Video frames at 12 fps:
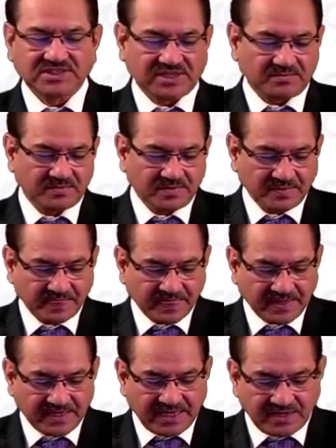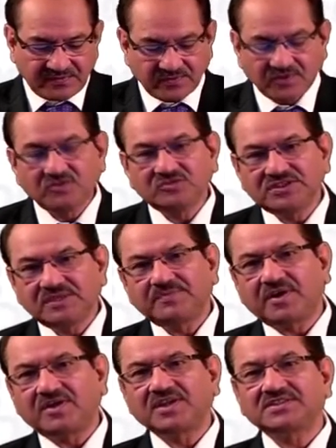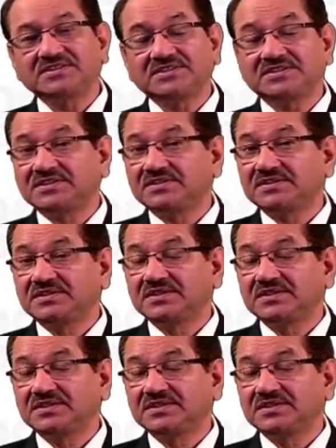same. Held for use in productions,